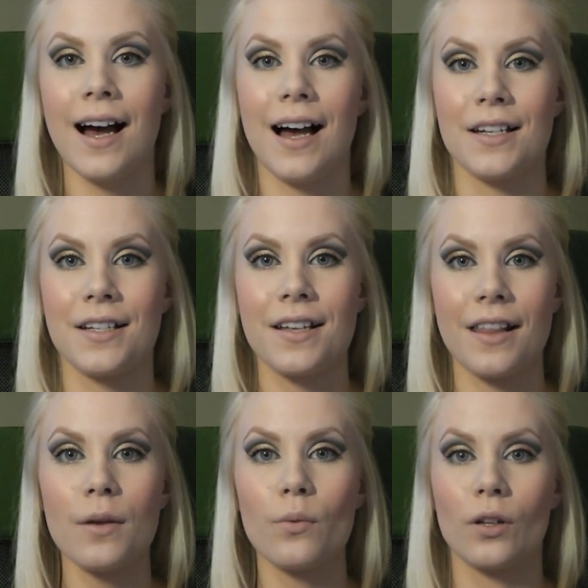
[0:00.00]
and
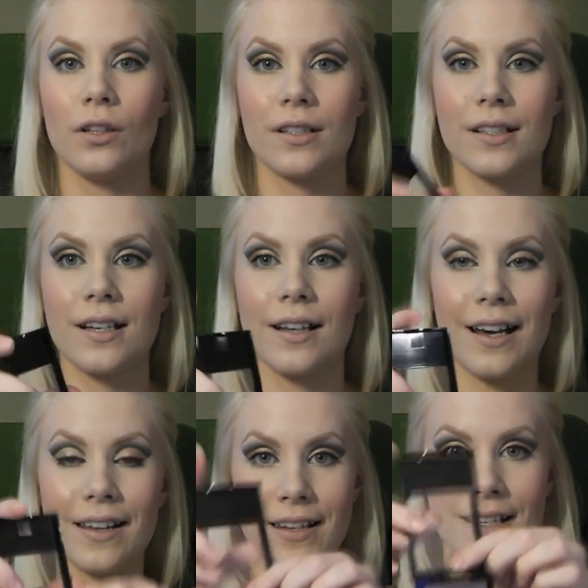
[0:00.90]
that one looks
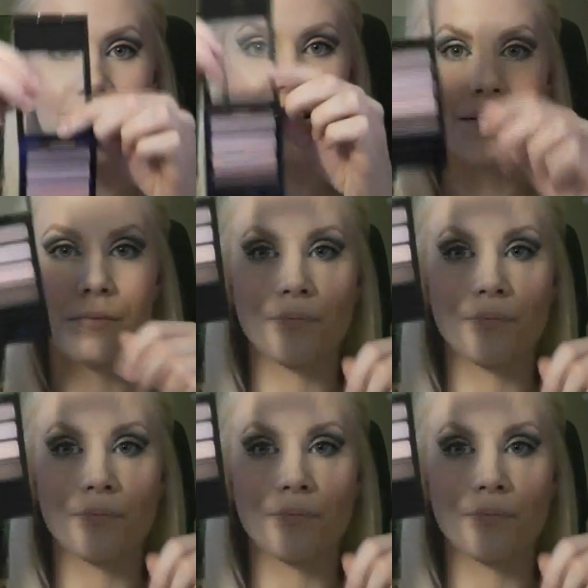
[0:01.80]
like this.